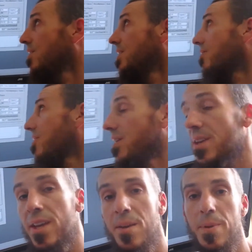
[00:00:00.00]
a different
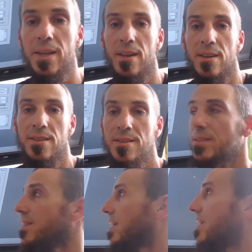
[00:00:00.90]
day because
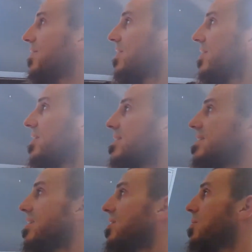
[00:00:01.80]
if you'll notice
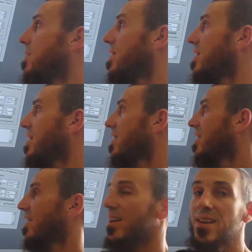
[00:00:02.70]
the humidity,
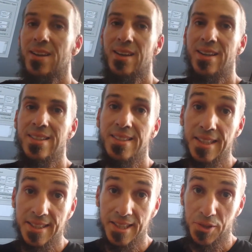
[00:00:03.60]

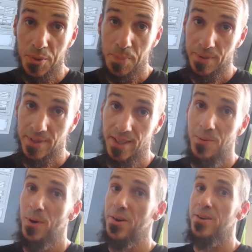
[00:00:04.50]

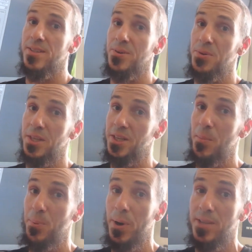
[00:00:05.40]
63%. Water doesn't really
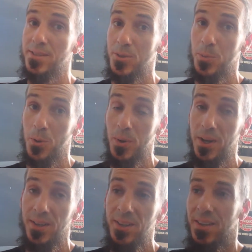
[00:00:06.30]
compress super
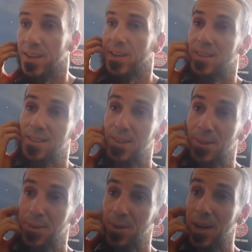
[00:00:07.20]
well.
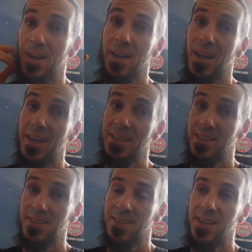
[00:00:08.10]
So on an
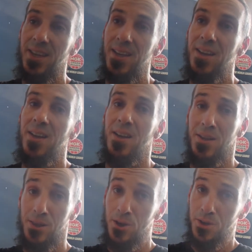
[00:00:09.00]
ideal day,
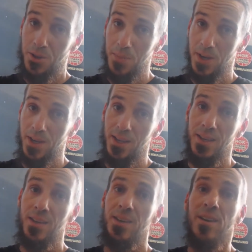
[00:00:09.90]
low
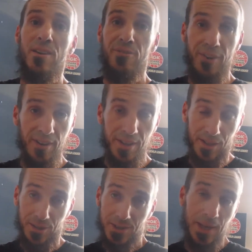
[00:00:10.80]
humidity, fairly
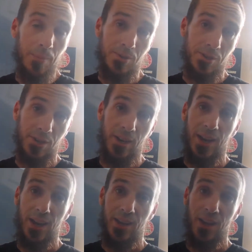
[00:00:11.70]
low temperature,
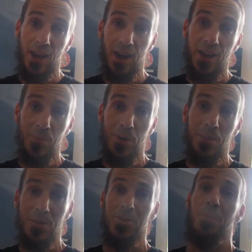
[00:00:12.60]
and high
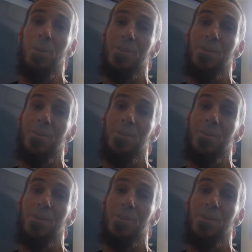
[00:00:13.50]
barometric